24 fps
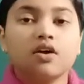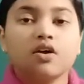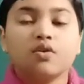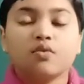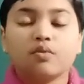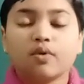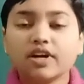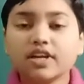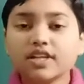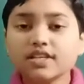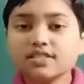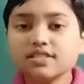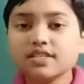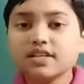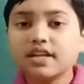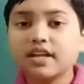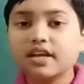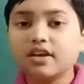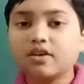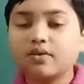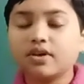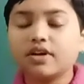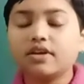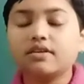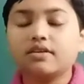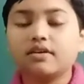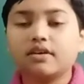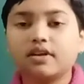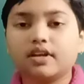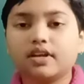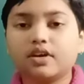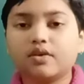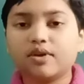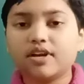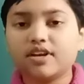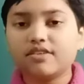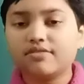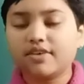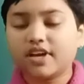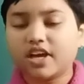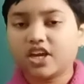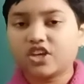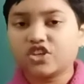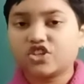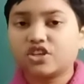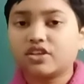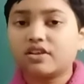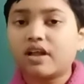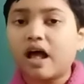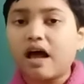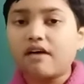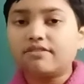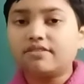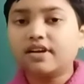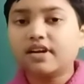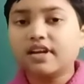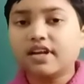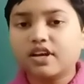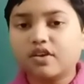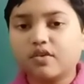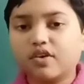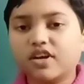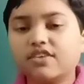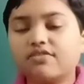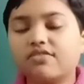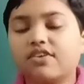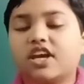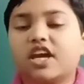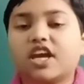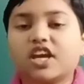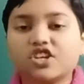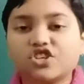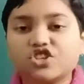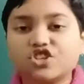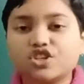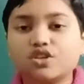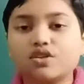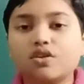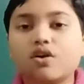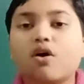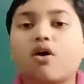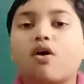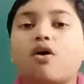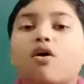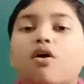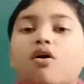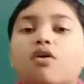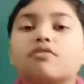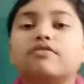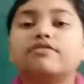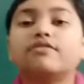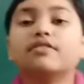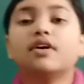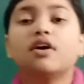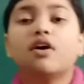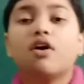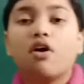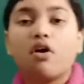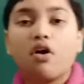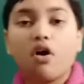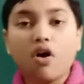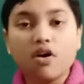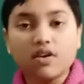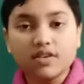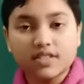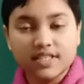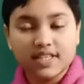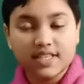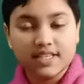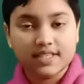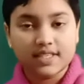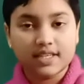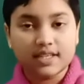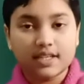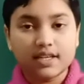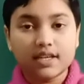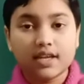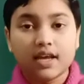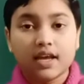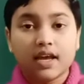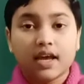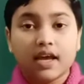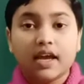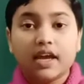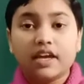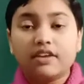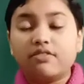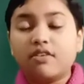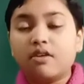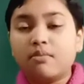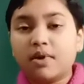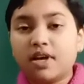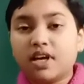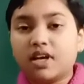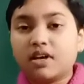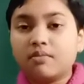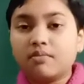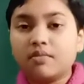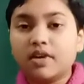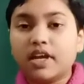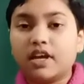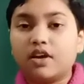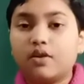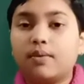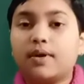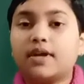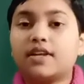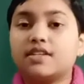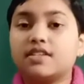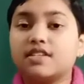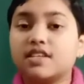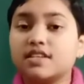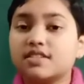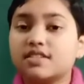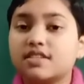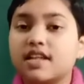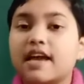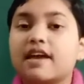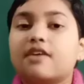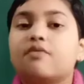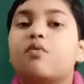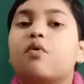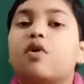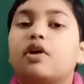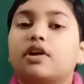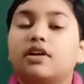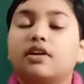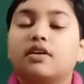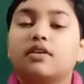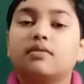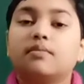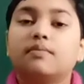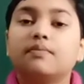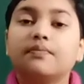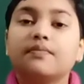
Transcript: What is the liquidification? After liquidification of oxygen, it will become liquid, just like water.